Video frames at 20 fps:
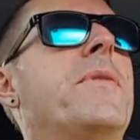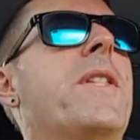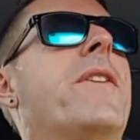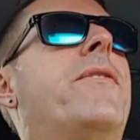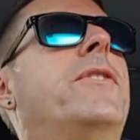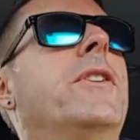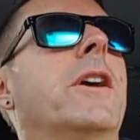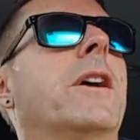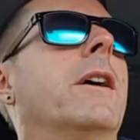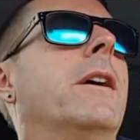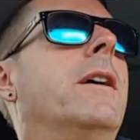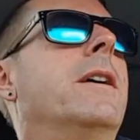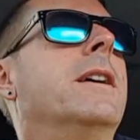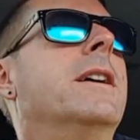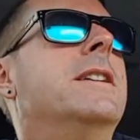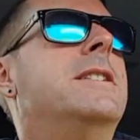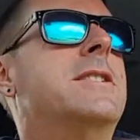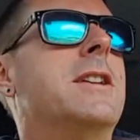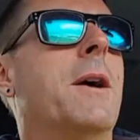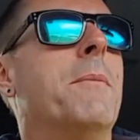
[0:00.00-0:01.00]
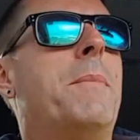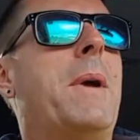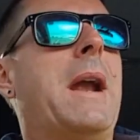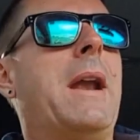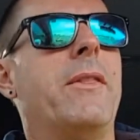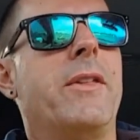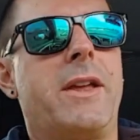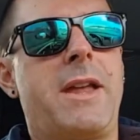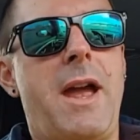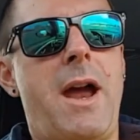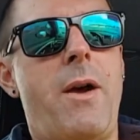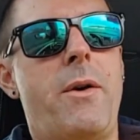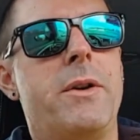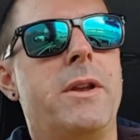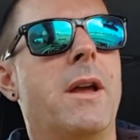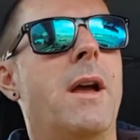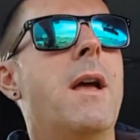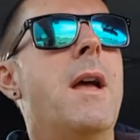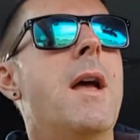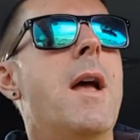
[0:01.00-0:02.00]
if you jump out of the car
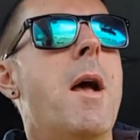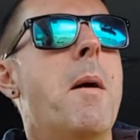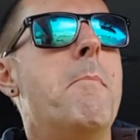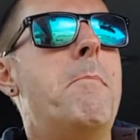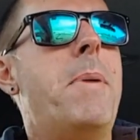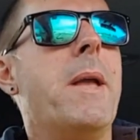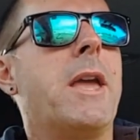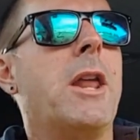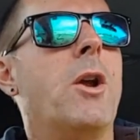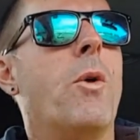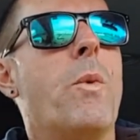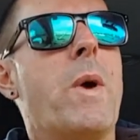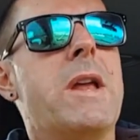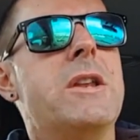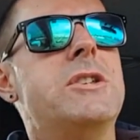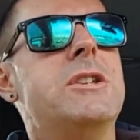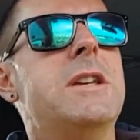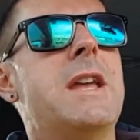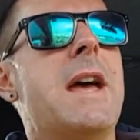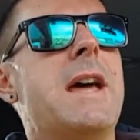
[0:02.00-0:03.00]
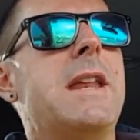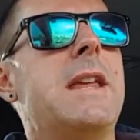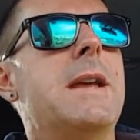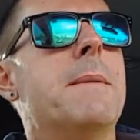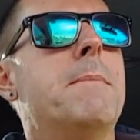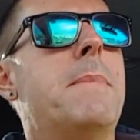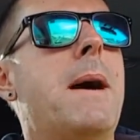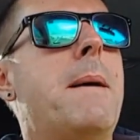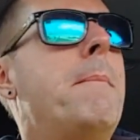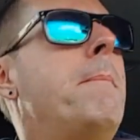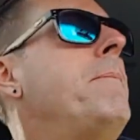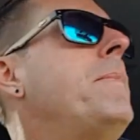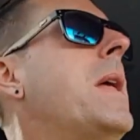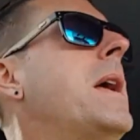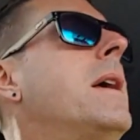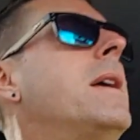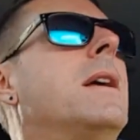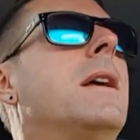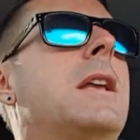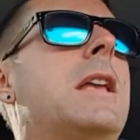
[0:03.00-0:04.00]
and you're picking a wedgie out of your bum,
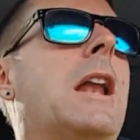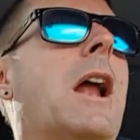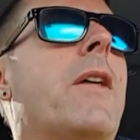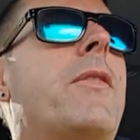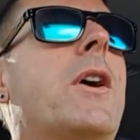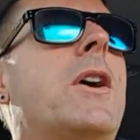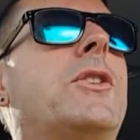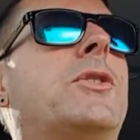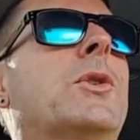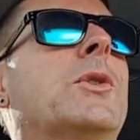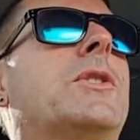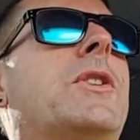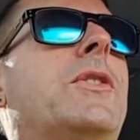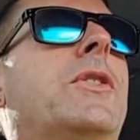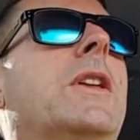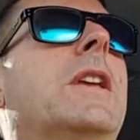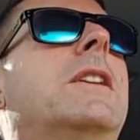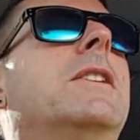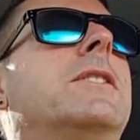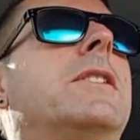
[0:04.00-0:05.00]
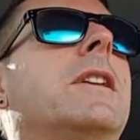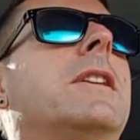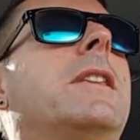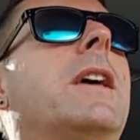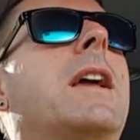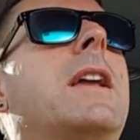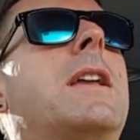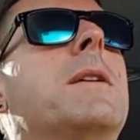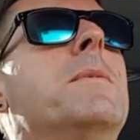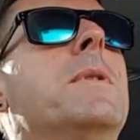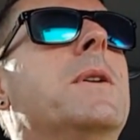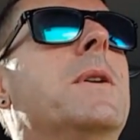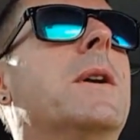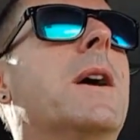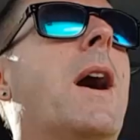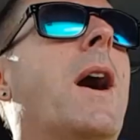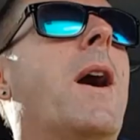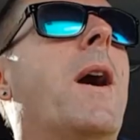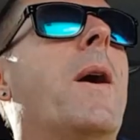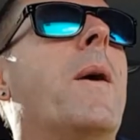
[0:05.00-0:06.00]
you know, those sorts of things, that they can
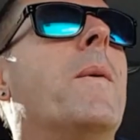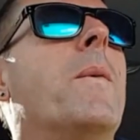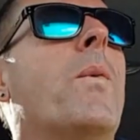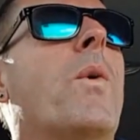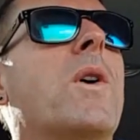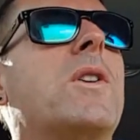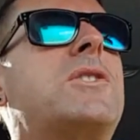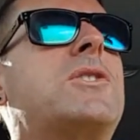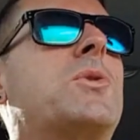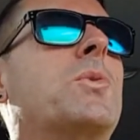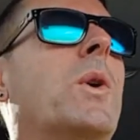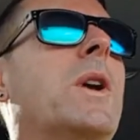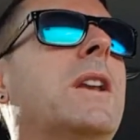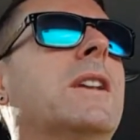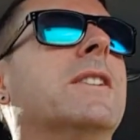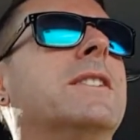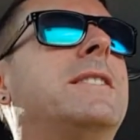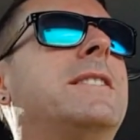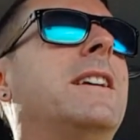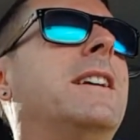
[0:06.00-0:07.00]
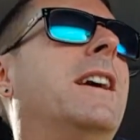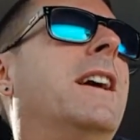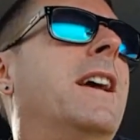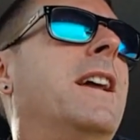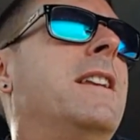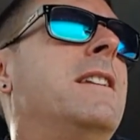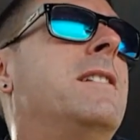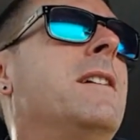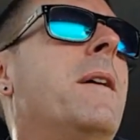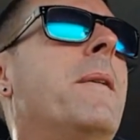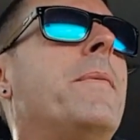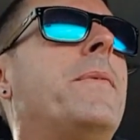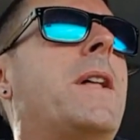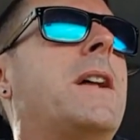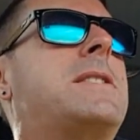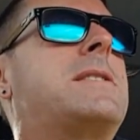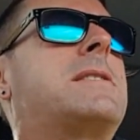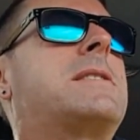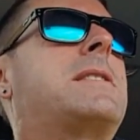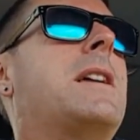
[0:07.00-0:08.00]
be watched, witnessed, and
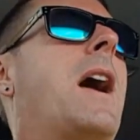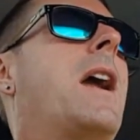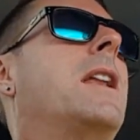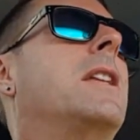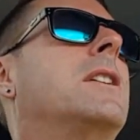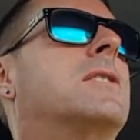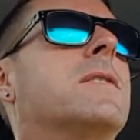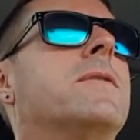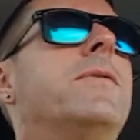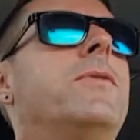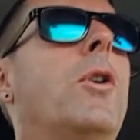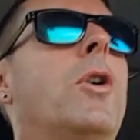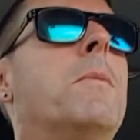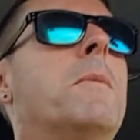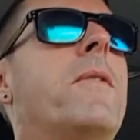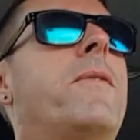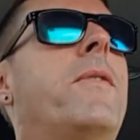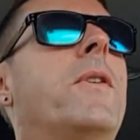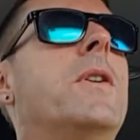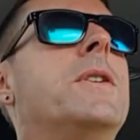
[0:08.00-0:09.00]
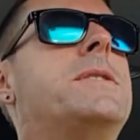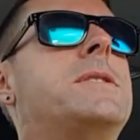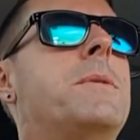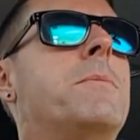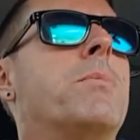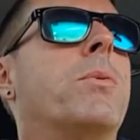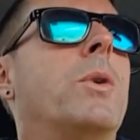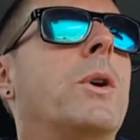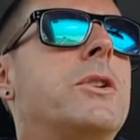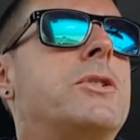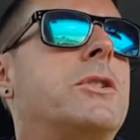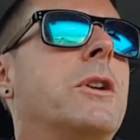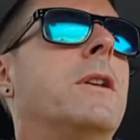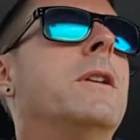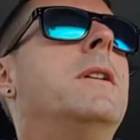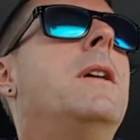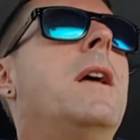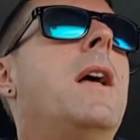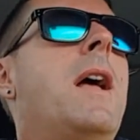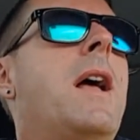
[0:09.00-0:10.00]
that's starting to form a first
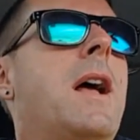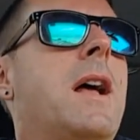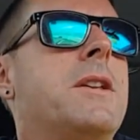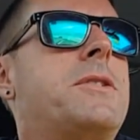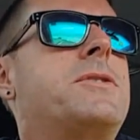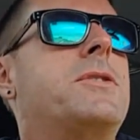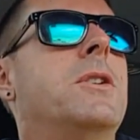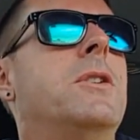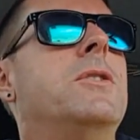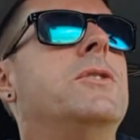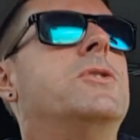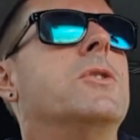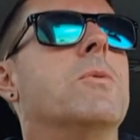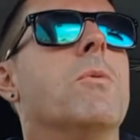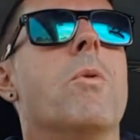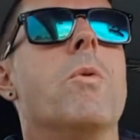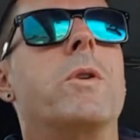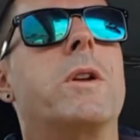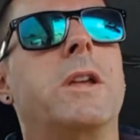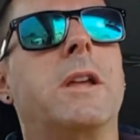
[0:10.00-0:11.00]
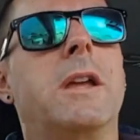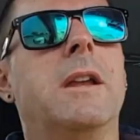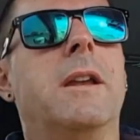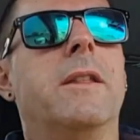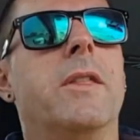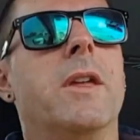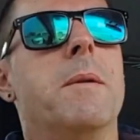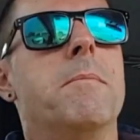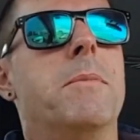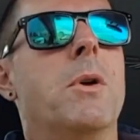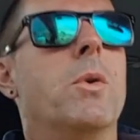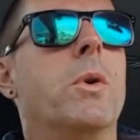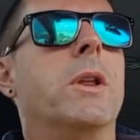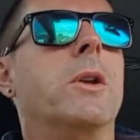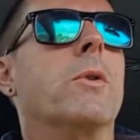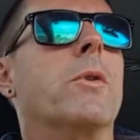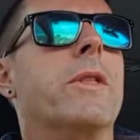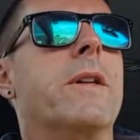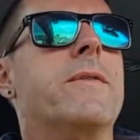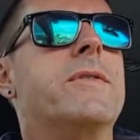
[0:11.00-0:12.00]
impression as soon as you're walking into their
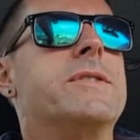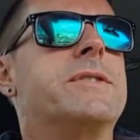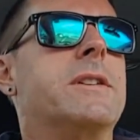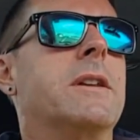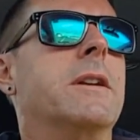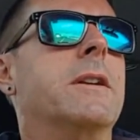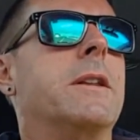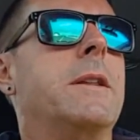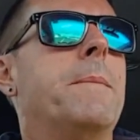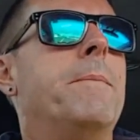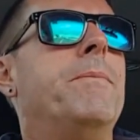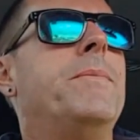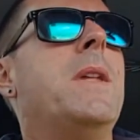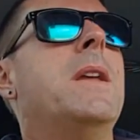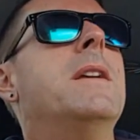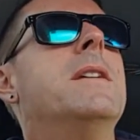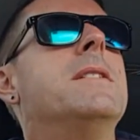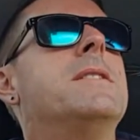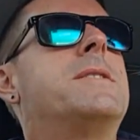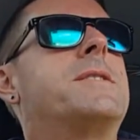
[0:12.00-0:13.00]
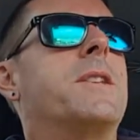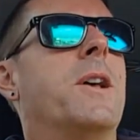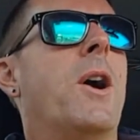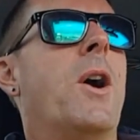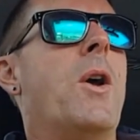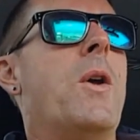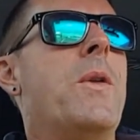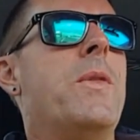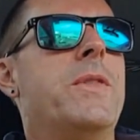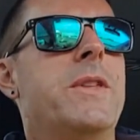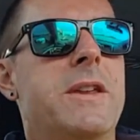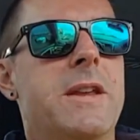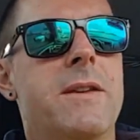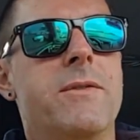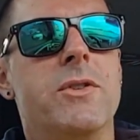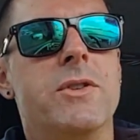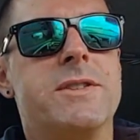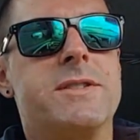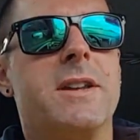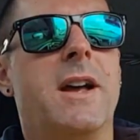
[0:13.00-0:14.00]
building or their facility. So the
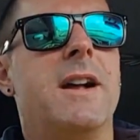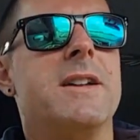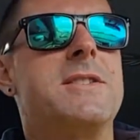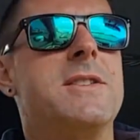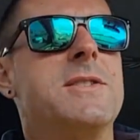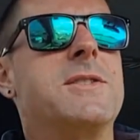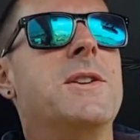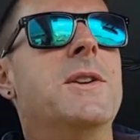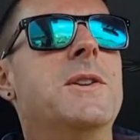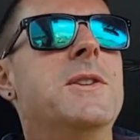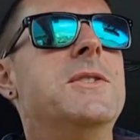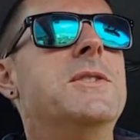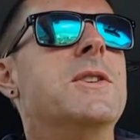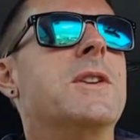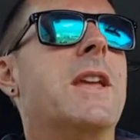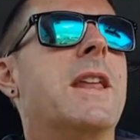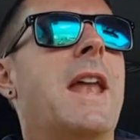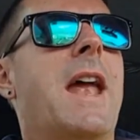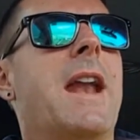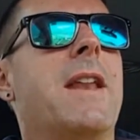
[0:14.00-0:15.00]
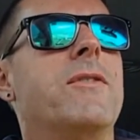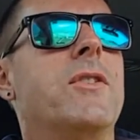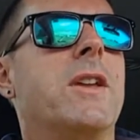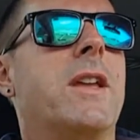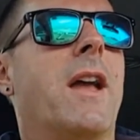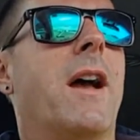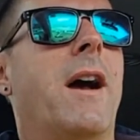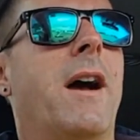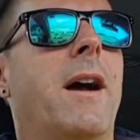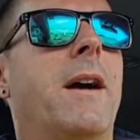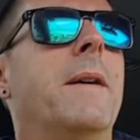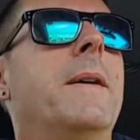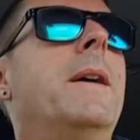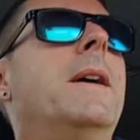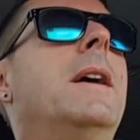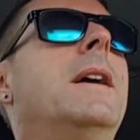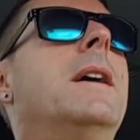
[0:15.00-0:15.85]
interview starts as soon as you get out of your car.